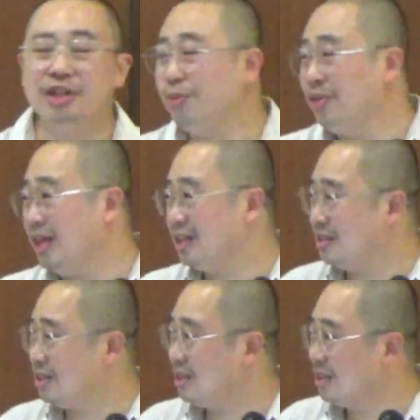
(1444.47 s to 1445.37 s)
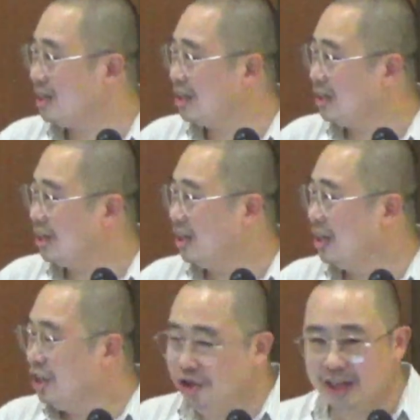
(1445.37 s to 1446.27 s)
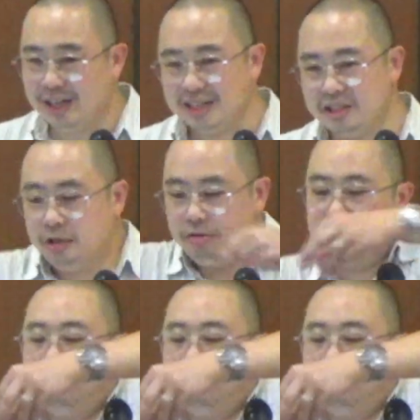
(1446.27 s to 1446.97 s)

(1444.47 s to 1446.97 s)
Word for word: with it. You cannot say to it,